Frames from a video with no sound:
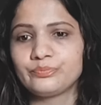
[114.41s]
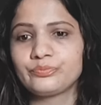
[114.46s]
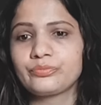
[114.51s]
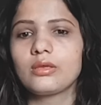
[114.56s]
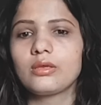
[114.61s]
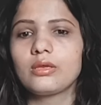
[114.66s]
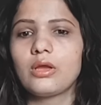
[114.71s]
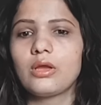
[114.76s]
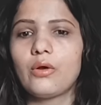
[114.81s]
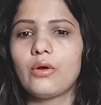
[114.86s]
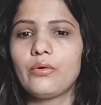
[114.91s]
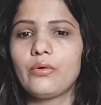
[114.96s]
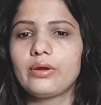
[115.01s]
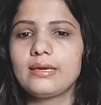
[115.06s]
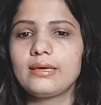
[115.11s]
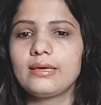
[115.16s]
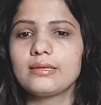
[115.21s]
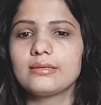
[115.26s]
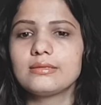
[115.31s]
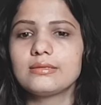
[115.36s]
Okay,
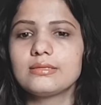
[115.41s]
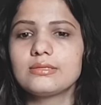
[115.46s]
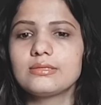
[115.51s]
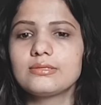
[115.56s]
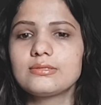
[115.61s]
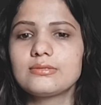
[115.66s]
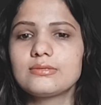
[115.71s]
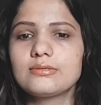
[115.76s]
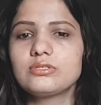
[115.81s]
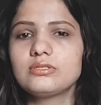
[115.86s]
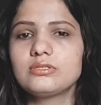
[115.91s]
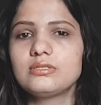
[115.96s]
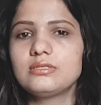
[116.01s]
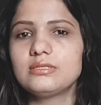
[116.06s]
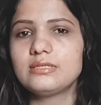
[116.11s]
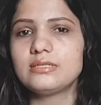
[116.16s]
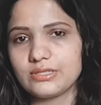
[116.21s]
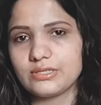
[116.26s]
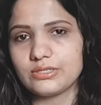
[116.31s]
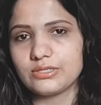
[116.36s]
this was the
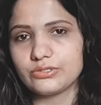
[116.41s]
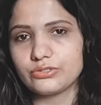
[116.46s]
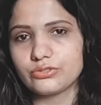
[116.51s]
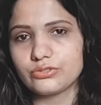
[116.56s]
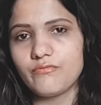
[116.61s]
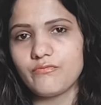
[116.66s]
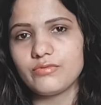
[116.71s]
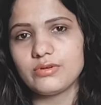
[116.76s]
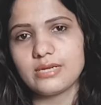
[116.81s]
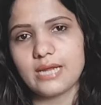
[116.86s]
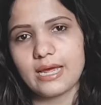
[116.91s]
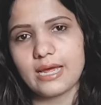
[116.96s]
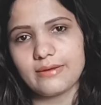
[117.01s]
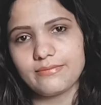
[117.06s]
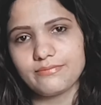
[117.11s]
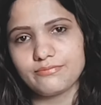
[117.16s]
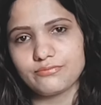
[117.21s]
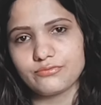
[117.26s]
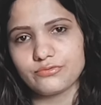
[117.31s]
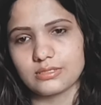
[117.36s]
definition of life
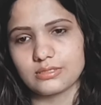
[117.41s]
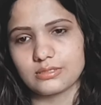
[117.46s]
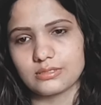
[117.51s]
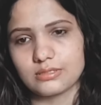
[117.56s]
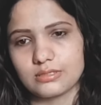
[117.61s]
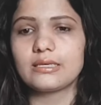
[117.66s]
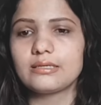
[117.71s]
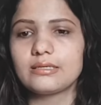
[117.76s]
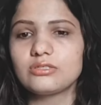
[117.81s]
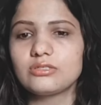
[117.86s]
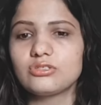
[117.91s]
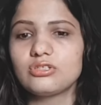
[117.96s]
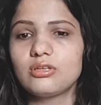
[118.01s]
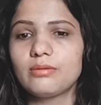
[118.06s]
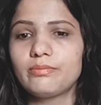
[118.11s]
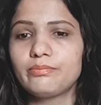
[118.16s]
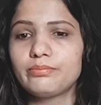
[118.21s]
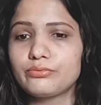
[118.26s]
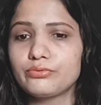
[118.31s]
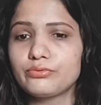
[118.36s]
processes. The
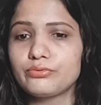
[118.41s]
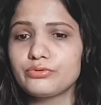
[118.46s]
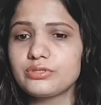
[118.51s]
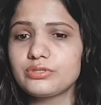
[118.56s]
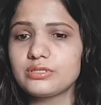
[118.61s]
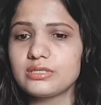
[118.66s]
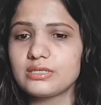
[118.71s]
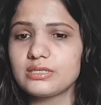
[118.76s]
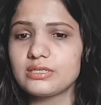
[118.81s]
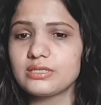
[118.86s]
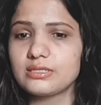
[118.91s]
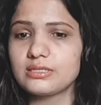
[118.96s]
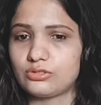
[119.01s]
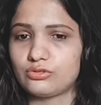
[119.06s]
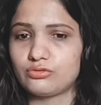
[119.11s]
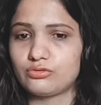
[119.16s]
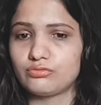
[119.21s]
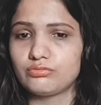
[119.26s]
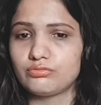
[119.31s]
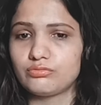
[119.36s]
processes which
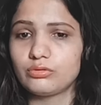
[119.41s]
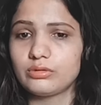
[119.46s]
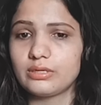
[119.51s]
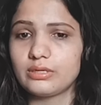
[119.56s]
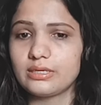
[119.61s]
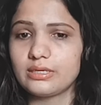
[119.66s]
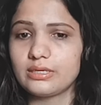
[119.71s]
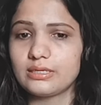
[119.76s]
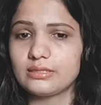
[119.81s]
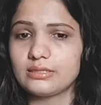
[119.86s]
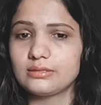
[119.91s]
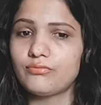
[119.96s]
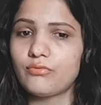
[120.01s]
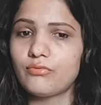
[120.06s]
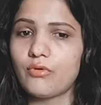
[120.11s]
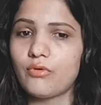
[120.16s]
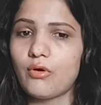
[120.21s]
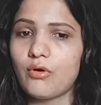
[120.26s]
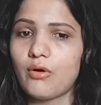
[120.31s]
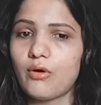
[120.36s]
together perform
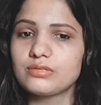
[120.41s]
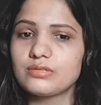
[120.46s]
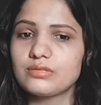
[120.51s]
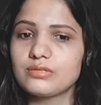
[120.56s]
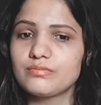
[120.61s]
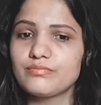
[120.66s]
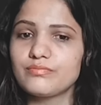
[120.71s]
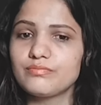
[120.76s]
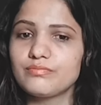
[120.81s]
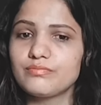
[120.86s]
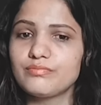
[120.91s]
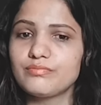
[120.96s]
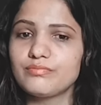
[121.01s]
this maintenance